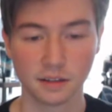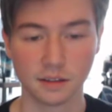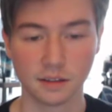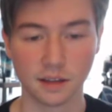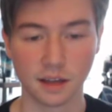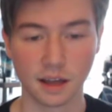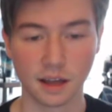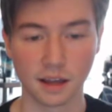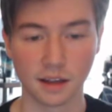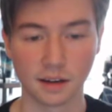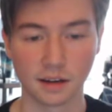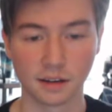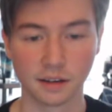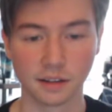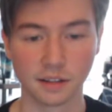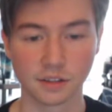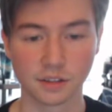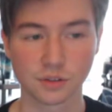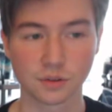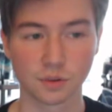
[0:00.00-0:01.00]
then
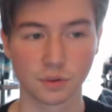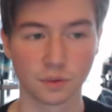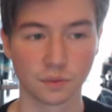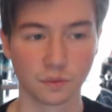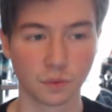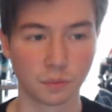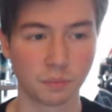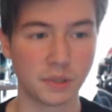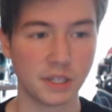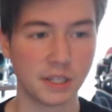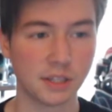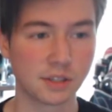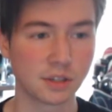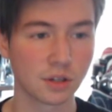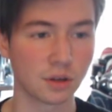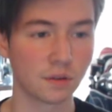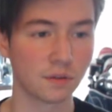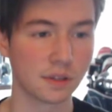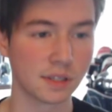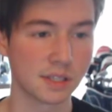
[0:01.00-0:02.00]
it sort of repeats
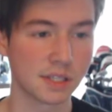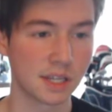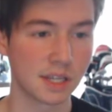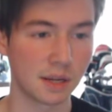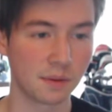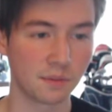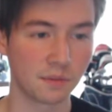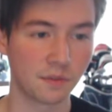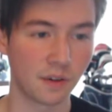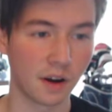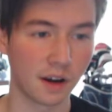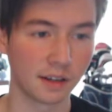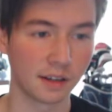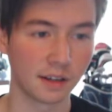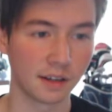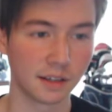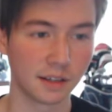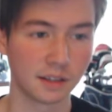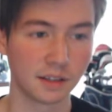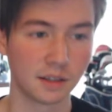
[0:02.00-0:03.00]
over the same
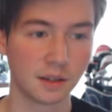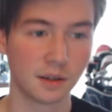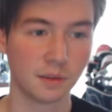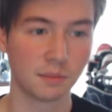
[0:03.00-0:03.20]
finite